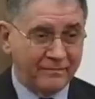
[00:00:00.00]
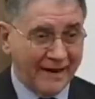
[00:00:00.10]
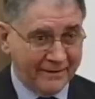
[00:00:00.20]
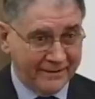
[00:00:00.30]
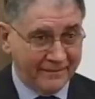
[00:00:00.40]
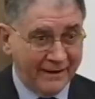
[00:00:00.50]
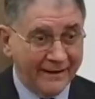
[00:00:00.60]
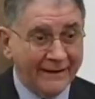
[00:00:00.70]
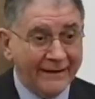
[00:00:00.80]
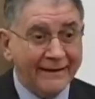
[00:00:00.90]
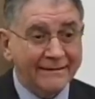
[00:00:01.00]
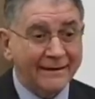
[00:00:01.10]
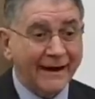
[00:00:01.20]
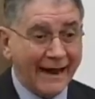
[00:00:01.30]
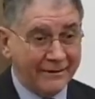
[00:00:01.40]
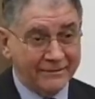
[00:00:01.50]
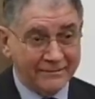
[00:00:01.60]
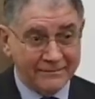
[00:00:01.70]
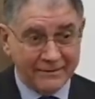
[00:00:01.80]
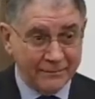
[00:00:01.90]
farther. He had read
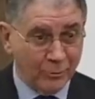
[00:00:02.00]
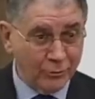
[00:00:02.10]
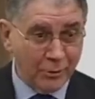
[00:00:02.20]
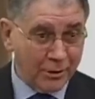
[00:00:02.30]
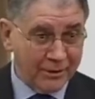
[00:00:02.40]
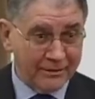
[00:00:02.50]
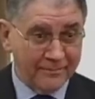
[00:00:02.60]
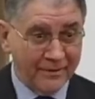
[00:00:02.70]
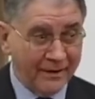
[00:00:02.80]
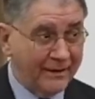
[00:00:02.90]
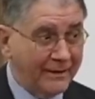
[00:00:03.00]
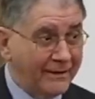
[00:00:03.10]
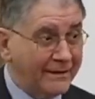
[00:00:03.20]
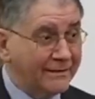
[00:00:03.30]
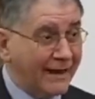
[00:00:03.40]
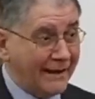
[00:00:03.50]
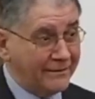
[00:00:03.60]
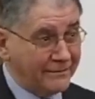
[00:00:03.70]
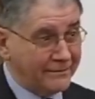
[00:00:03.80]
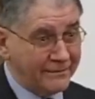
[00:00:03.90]
Edmund Husserl, he had
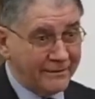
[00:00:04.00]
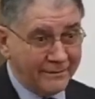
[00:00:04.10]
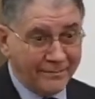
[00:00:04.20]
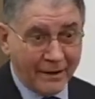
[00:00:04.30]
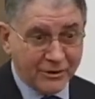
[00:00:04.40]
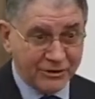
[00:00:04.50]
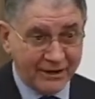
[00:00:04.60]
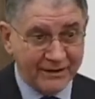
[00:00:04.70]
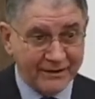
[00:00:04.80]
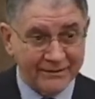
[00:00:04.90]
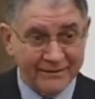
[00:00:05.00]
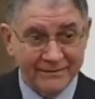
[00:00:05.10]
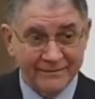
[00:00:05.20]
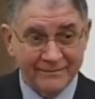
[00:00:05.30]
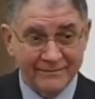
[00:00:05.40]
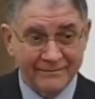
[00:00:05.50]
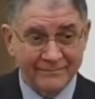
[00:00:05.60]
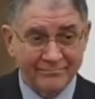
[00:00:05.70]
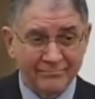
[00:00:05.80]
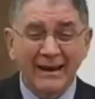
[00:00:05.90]
read Max Scheler.
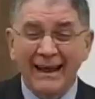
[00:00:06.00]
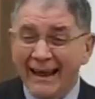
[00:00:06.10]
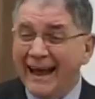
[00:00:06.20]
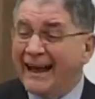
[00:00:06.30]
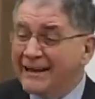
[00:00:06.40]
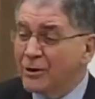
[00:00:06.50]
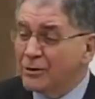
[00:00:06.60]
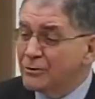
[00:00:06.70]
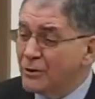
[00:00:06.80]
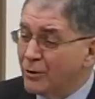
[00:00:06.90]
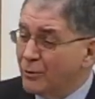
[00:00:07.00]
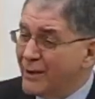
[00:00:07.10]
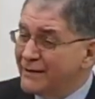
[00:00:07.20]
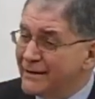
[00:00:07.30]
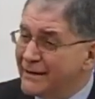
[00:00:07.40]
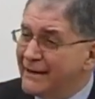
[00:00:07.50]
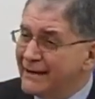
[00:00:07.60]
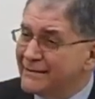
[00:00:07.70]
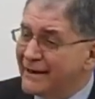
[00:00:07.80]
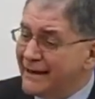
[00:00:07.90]
I don't know whether he
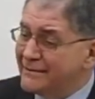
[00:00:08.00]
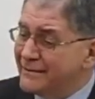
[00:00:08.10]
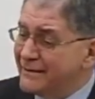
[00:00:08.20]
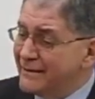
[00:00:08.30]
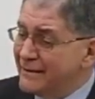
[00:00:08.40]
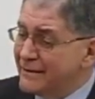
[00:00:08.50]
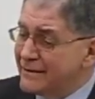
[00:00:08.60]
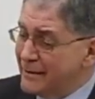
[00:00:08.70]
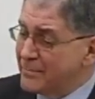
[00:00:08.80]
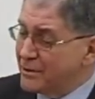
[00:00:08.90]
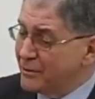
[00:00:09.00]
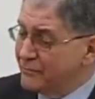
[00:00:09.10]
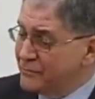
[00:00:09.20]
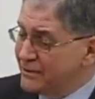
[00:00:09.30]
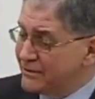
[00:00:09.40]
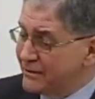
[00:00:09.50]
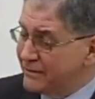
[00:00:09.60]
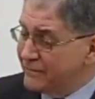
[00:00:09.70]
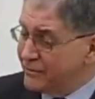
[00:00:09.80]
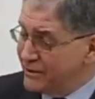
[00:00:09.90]
had read something of
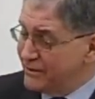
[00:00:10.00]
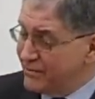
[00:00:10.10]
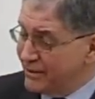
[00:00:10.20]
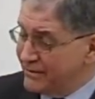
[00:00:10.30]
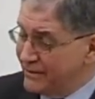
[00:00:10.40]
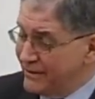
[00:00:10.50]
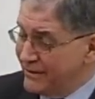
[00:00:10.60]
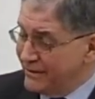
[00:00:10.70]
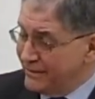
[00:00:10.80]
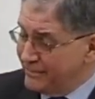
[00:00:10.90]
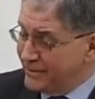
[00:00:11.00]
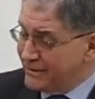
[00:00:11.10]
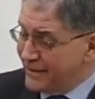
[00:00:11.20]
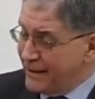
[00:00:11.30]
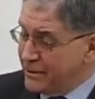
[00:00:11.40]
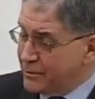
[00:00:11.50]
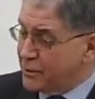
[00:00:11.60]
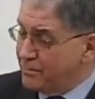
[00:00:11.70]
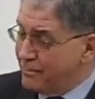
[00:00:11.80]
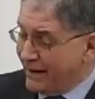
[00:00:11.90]
Dietrich von Hildebrand, but I
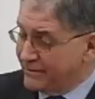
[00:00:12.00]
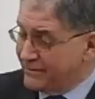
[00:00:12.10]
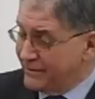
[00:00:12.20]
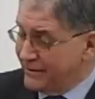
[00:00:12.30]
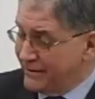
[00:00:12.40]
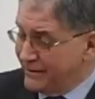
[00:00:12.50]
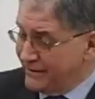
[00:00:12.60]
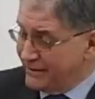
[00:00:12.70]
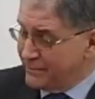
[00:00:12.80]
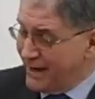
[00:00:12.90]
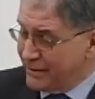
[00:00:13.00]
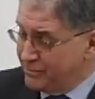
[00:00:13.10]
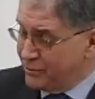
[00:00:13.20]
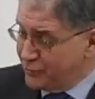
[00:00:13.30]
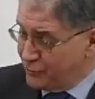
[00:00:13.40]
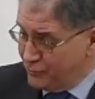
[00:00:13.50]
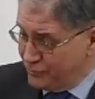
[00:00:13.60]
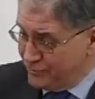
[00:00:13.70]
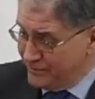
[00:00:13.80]
suspect it might be true.